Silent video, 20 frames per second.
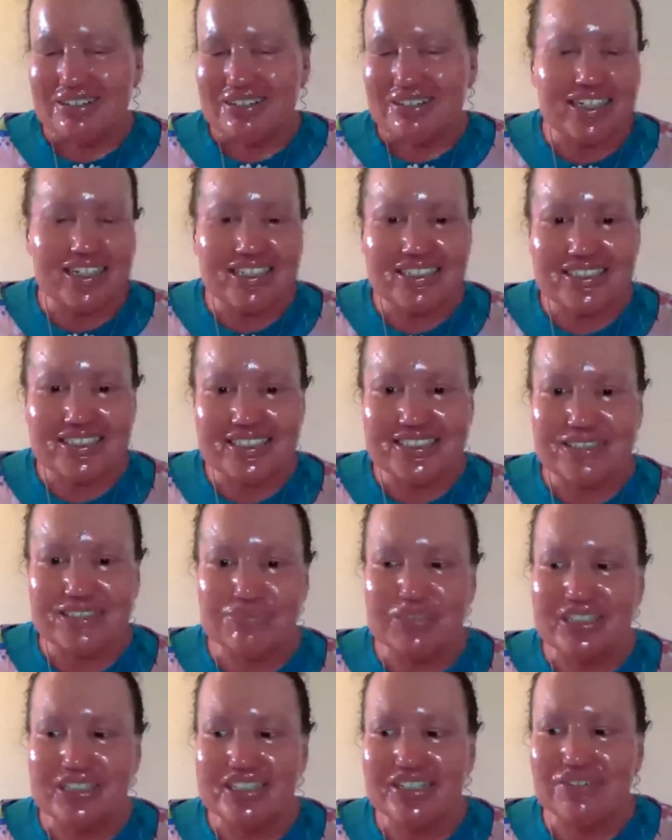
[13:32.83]

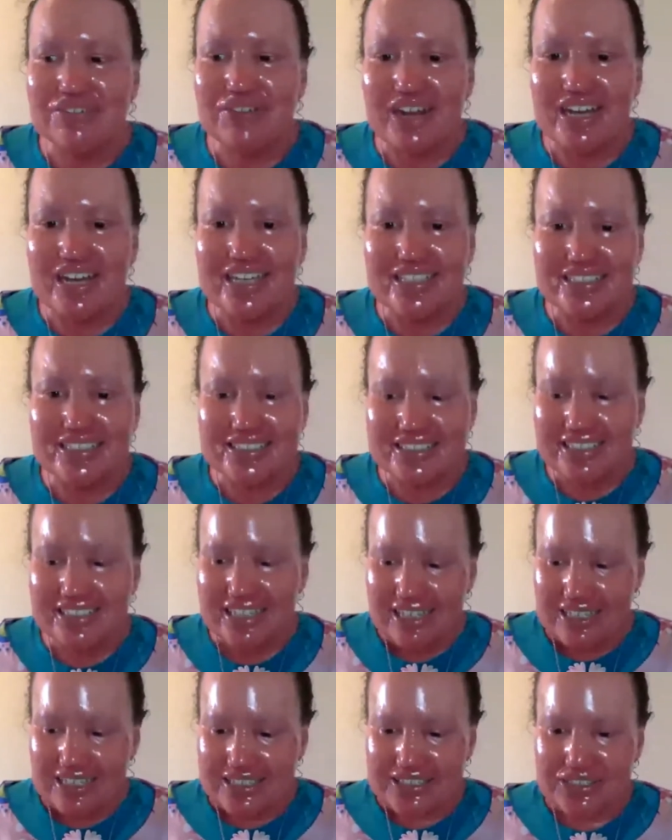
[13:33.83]
Disability Reads.
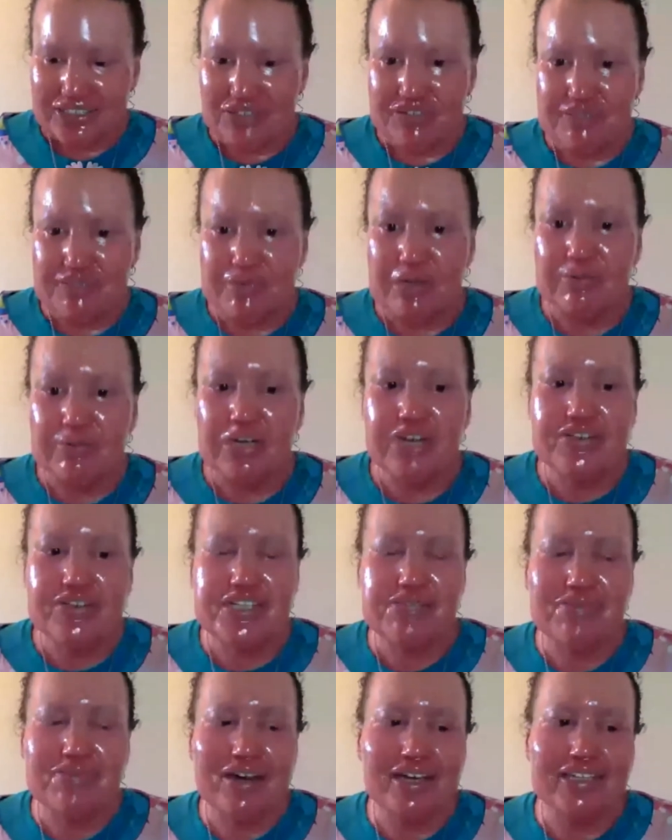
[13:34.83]
So if you pop over to
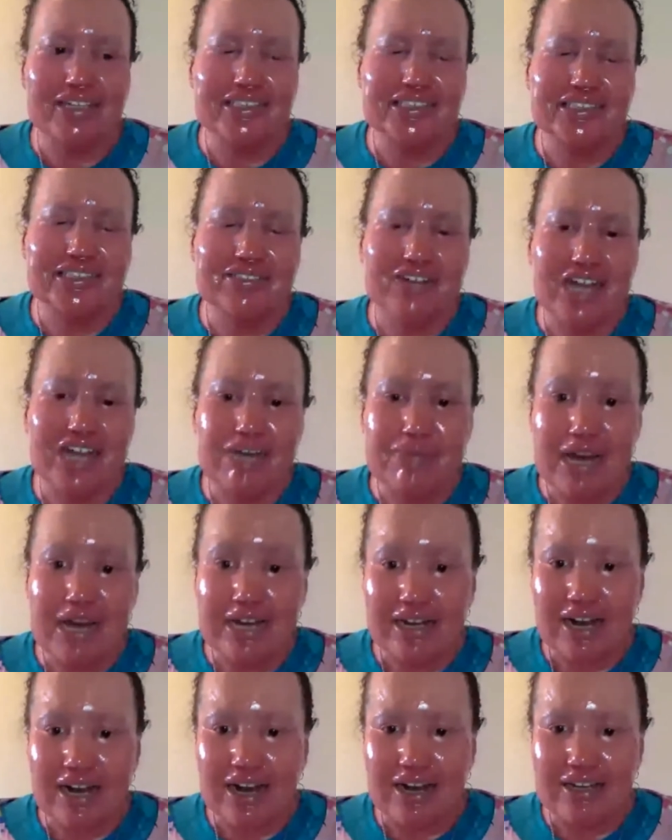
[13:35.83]
my Instagram at
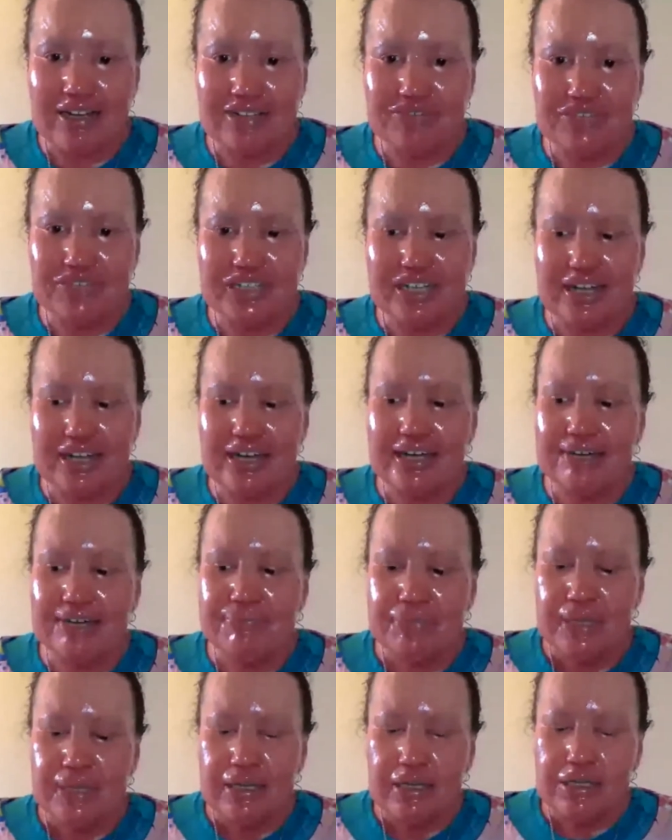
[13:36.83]
Carly Findlay,
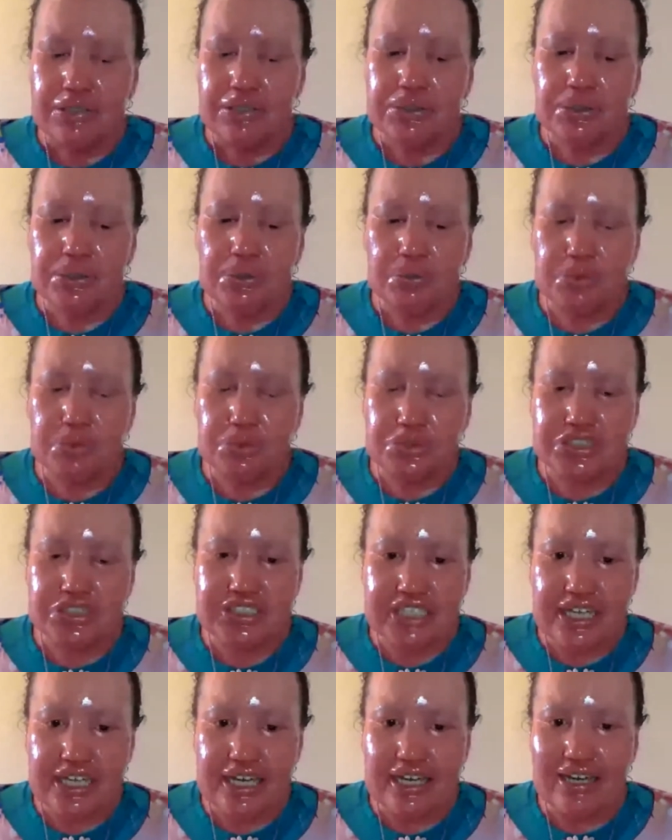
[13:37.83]
you will
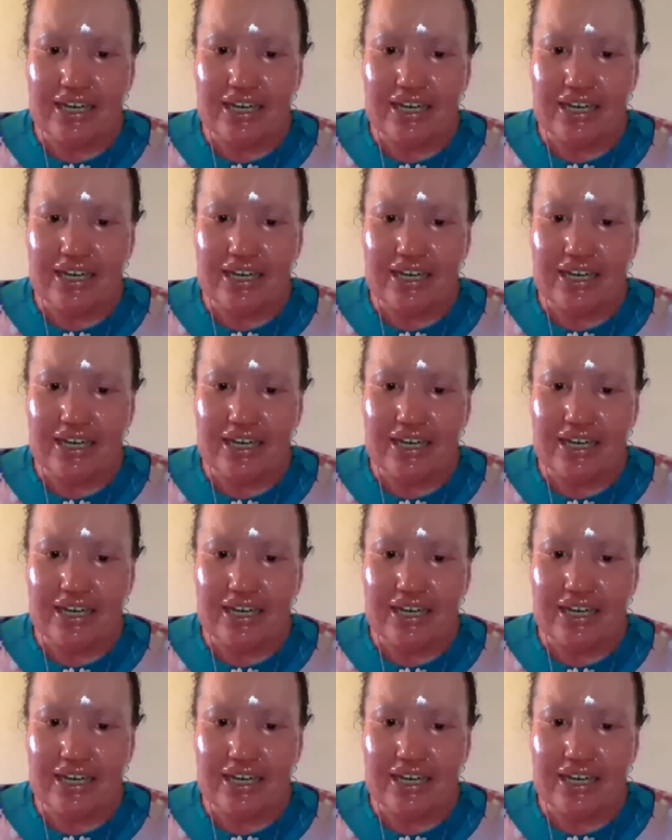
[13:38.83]
see